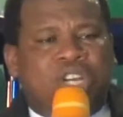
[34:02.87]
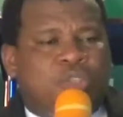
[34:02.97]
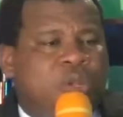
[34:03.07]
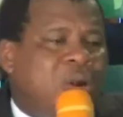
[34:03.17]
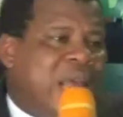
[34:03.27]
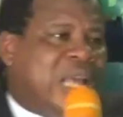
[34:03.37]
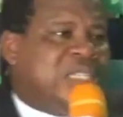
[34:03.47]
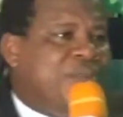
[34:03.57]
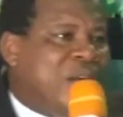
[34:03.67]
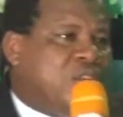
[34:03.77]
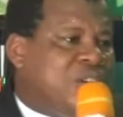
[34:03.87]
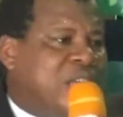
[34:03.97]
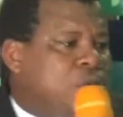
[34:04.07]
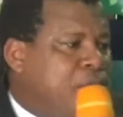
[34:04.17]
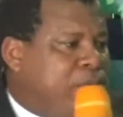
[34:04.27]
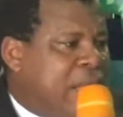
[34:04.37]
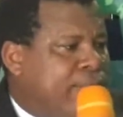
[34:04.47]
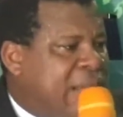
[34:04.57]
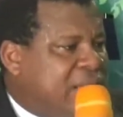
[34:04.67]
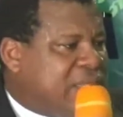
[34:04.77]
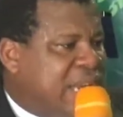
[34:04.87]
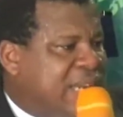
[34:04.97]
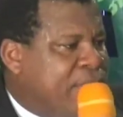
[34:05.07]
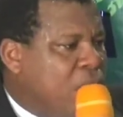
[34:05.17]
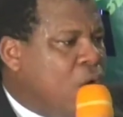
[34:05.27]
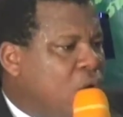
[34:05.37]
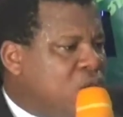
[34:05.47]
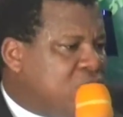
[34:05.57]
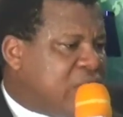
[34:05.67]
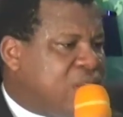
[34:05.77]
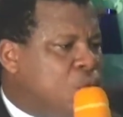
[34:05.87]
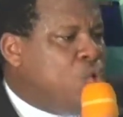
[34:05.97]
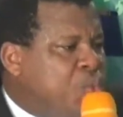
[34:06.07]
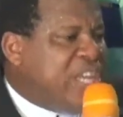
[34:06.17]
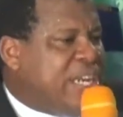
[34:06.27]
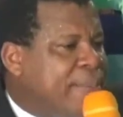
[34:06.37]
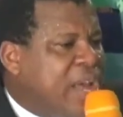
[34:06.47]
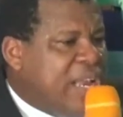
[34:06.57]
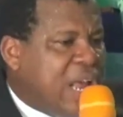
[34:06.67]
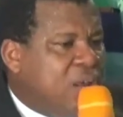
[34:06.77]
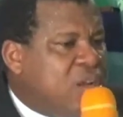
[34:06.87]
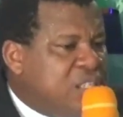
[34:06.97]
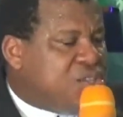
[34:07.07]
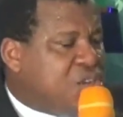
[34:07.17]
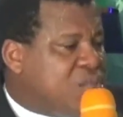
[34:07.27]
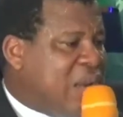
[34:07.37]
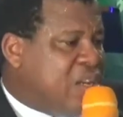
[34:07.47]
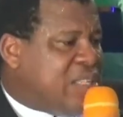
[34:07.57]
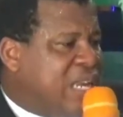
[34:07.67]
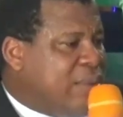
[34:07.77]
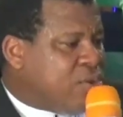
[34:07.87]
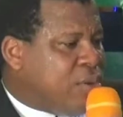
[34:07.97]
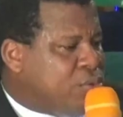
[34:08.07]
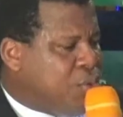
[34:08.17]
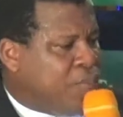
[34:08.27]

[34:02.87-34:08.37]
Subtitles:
We look like as if we're just trying to blindside them or just trying to hoodwink them. That all this church, we're just telling them to come to.